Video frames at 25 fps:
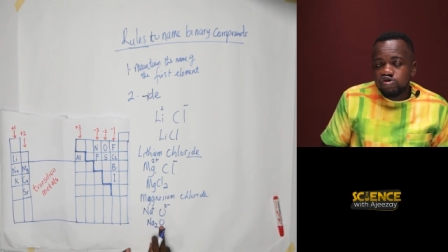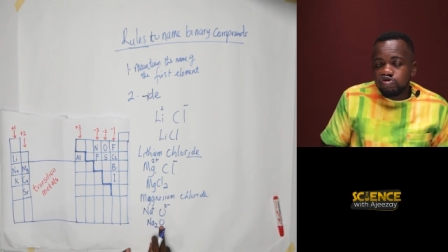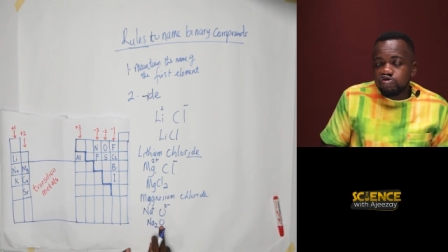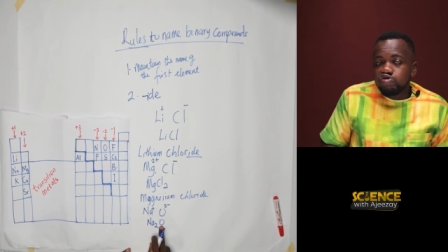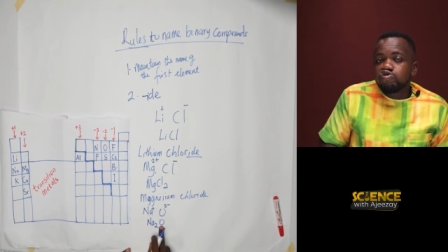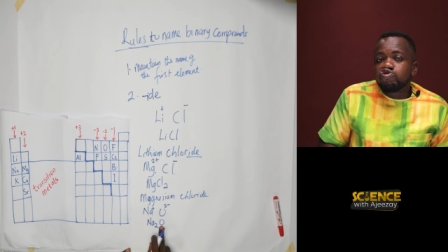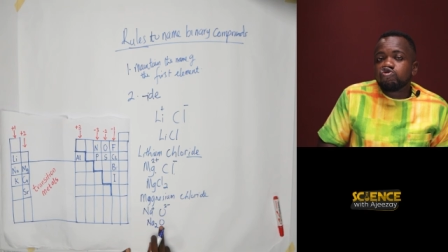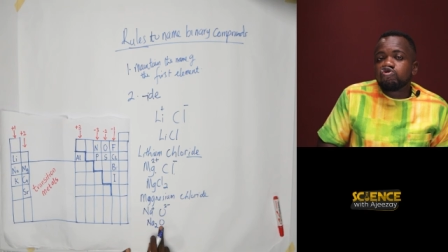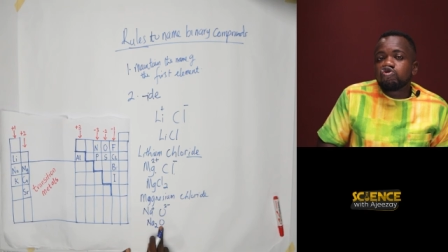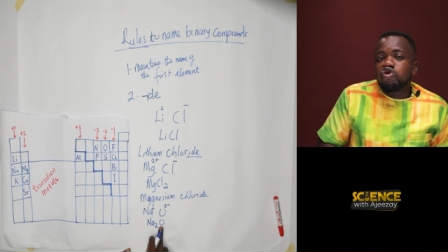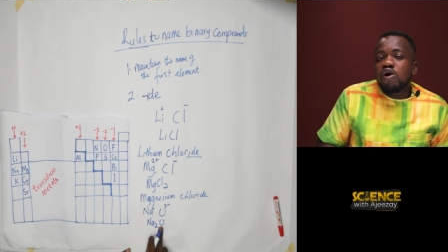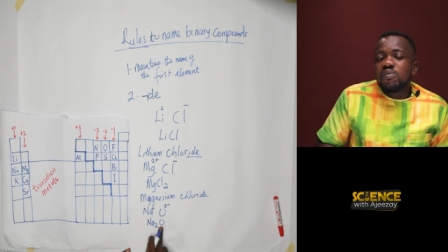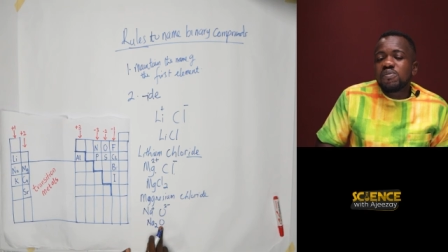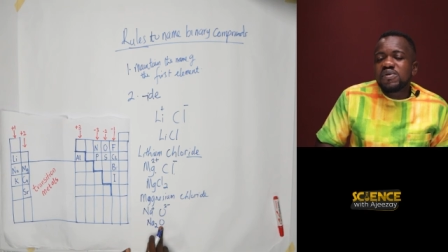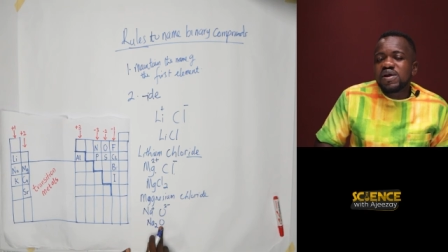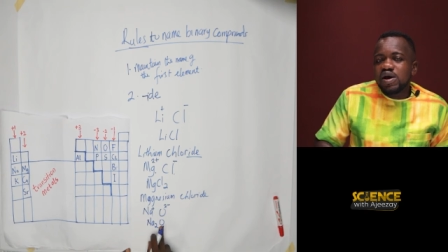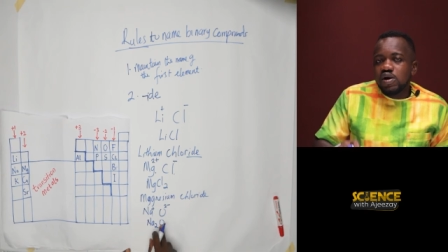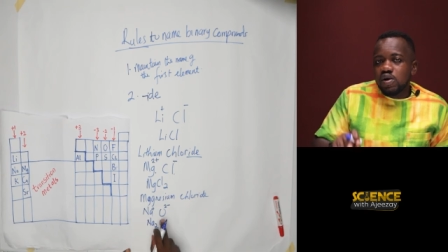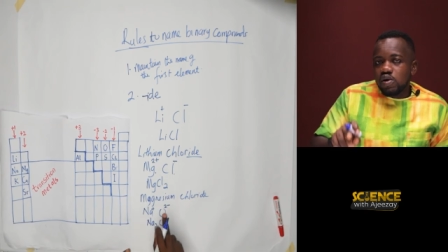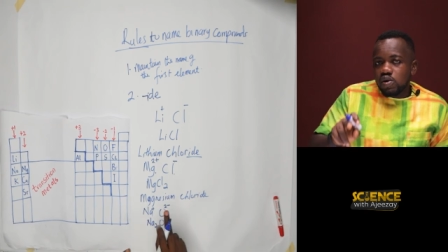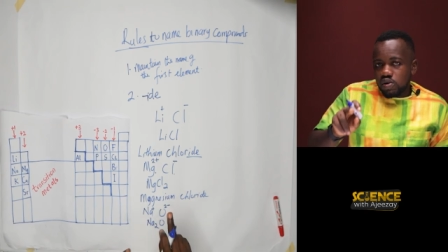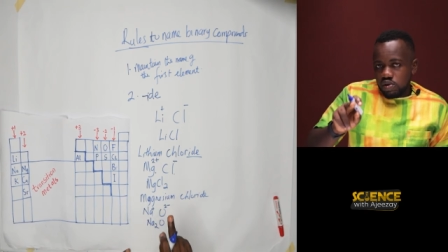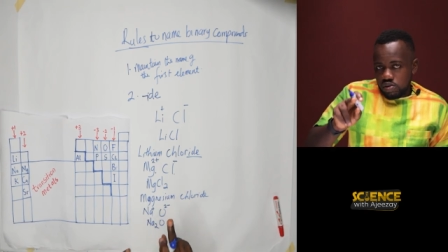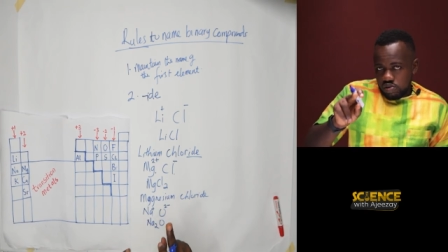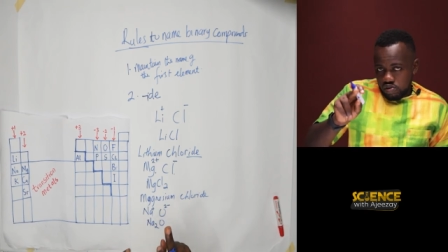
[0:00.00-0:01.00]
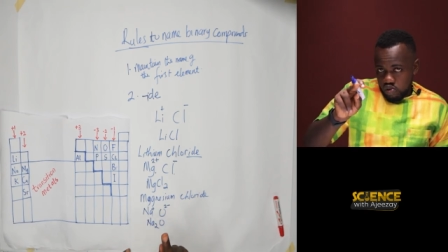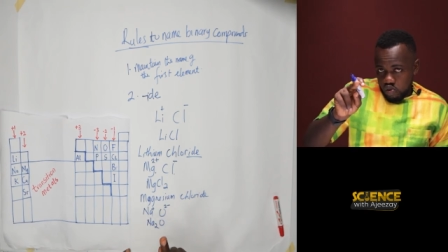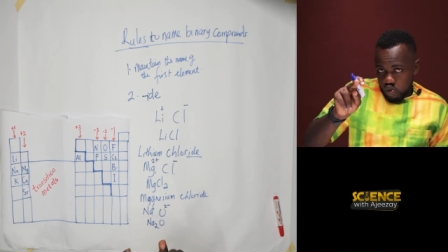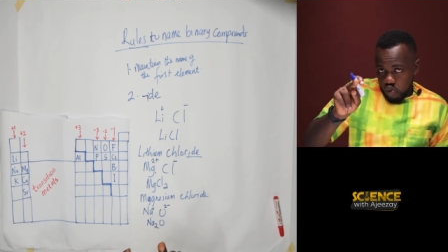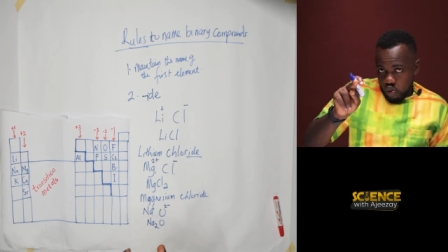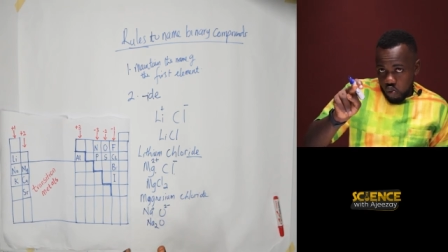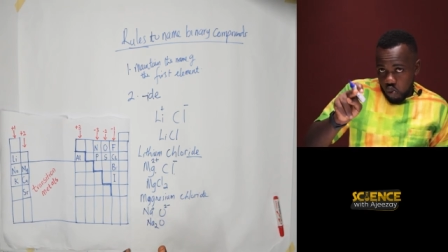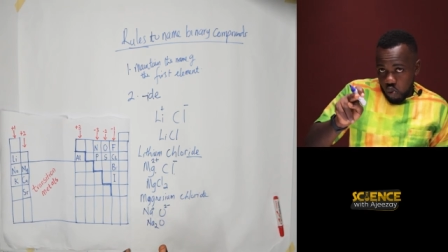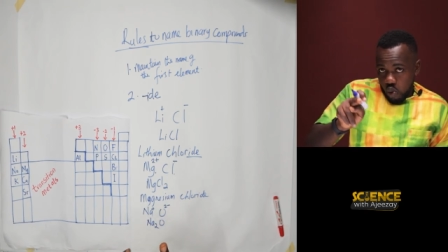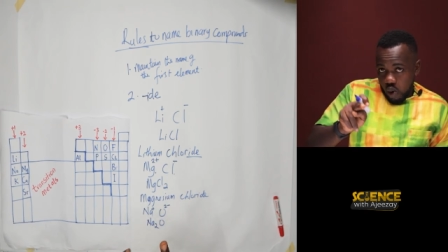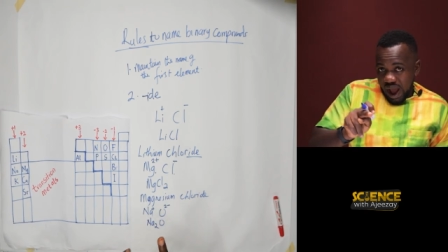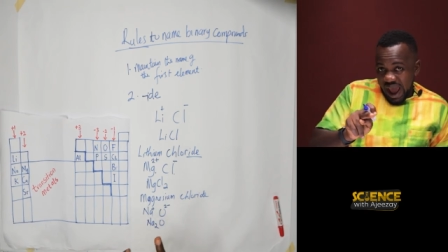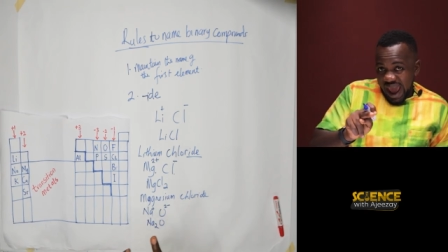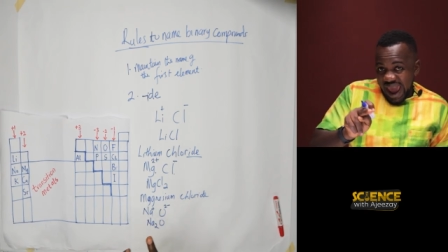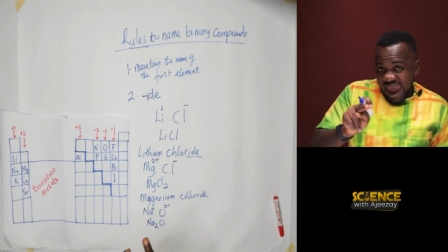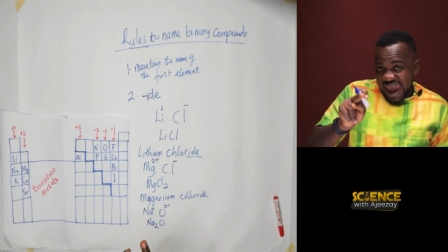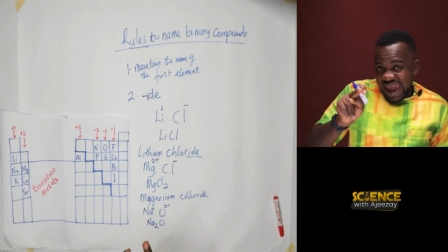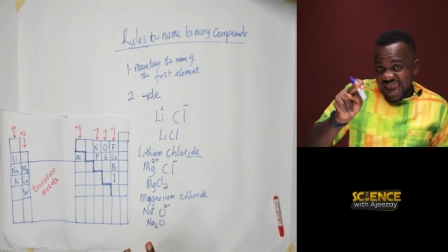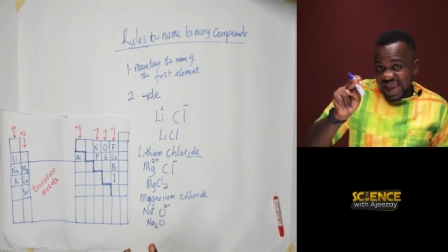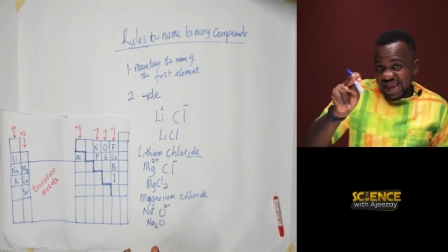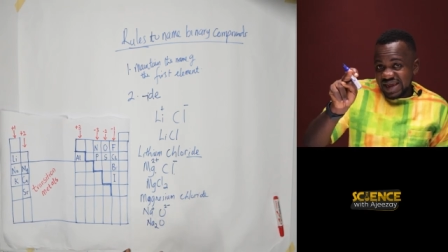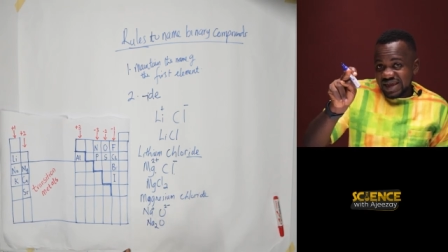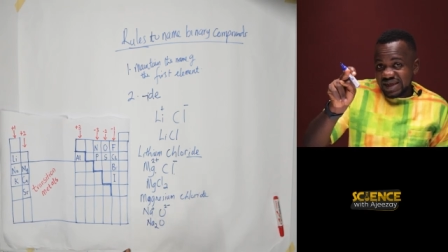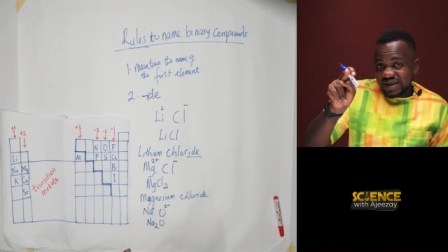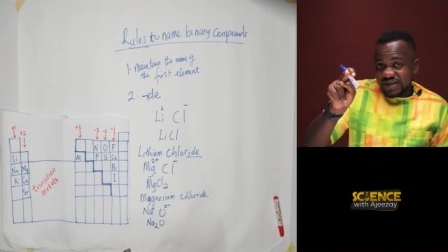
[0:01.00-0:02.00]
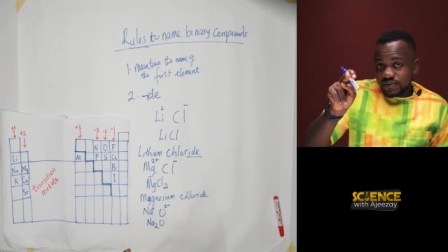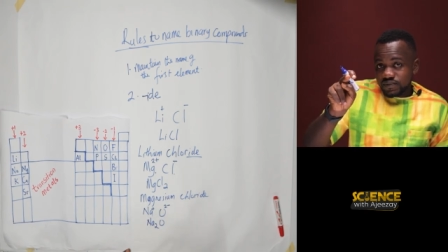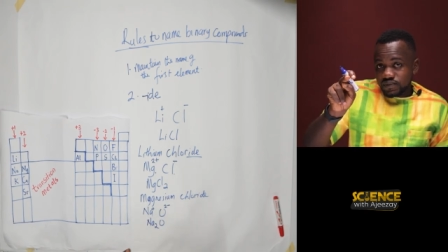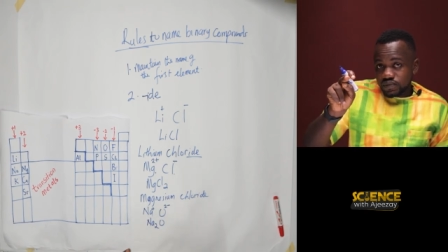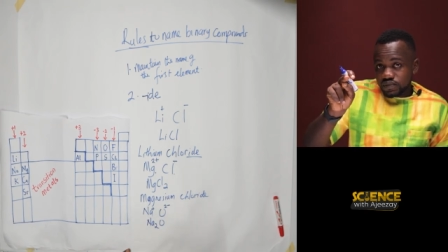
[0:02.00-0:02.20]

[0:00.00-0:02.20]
You drop the Y,